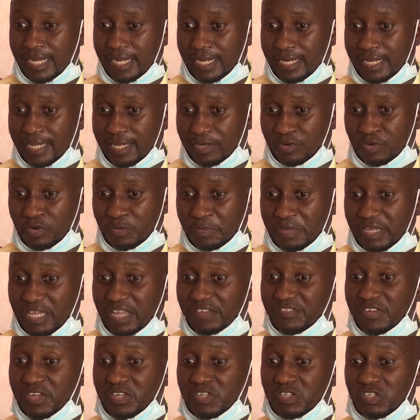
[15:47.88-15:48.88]
it could be
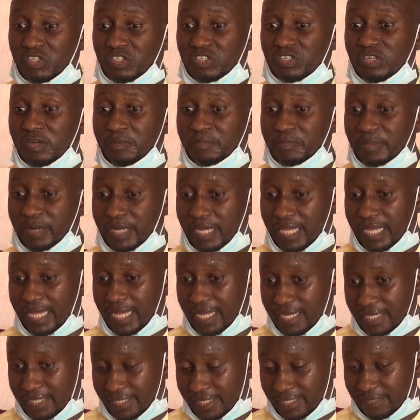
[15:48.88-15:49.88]
given to somebody
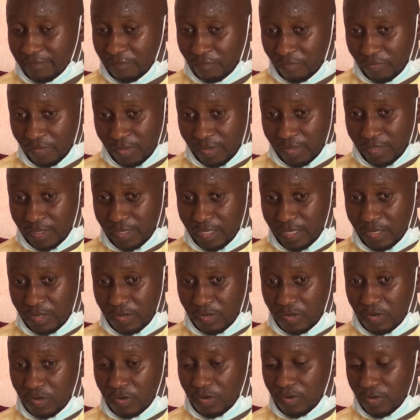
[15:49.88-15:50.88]
else, you
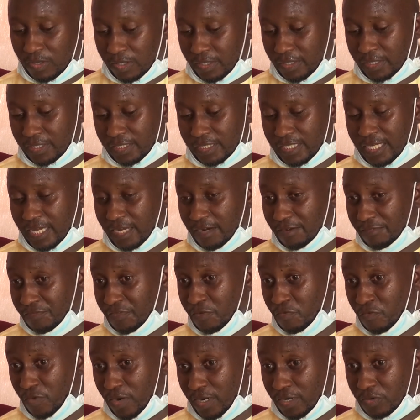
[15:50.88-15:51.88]
know, instead of the
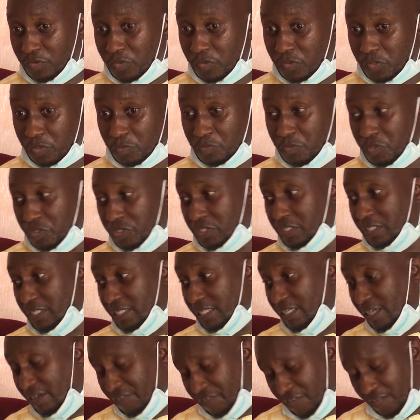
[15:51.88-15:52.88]
one who was most
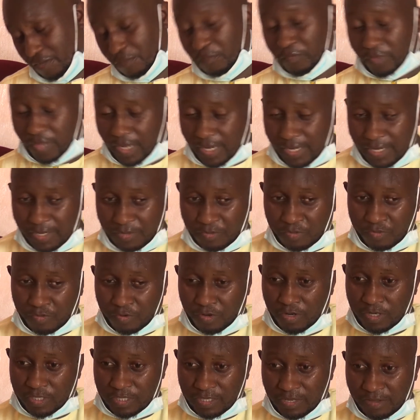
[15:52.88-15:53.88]
deserving. And he
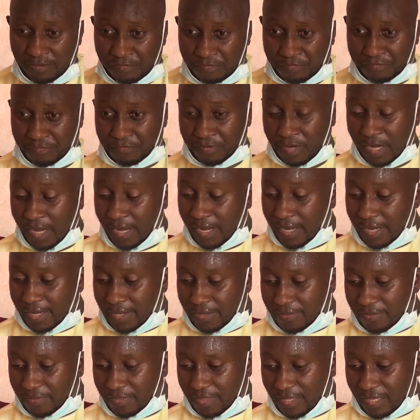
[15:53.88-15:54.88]
thought if
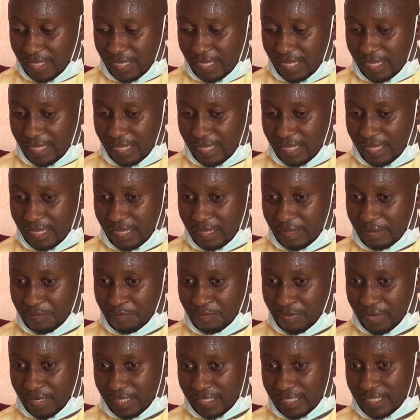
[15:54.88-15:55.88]
the
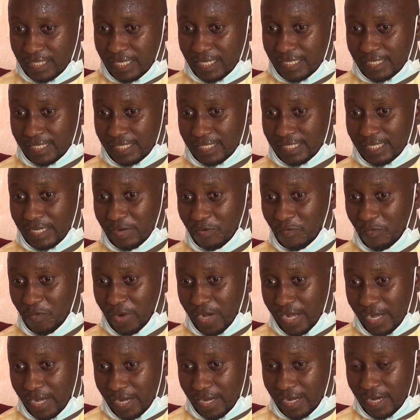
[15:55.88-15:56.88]
president is
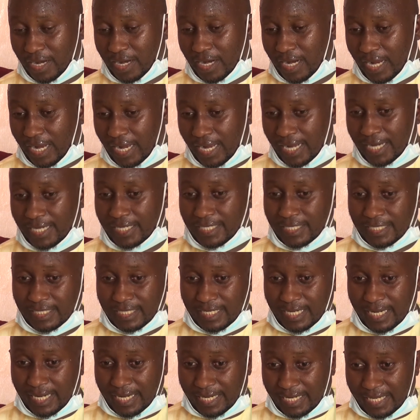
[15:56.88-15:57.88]
aware and
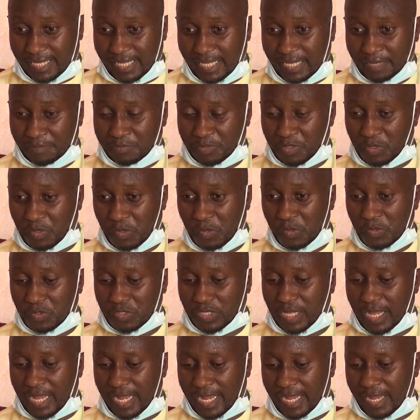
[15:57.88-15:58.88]
keeps a
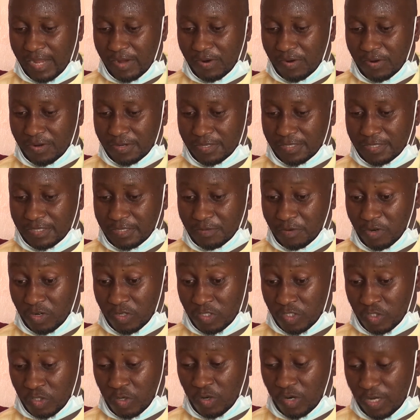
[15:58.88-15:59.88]
close eye on the
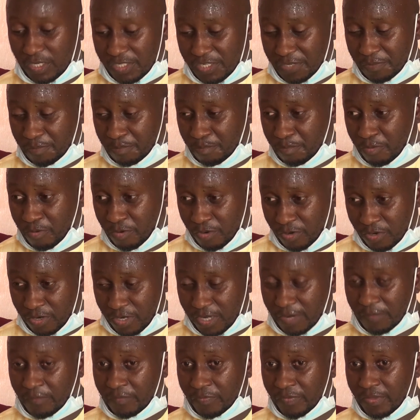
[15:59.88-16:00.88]
scholarship board,
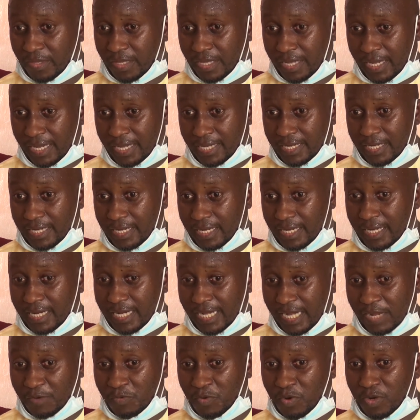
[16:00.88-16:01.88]

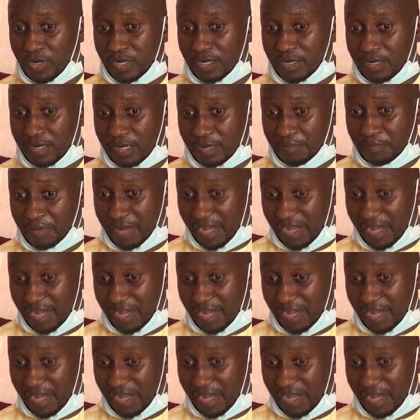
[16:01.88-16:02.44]
they would be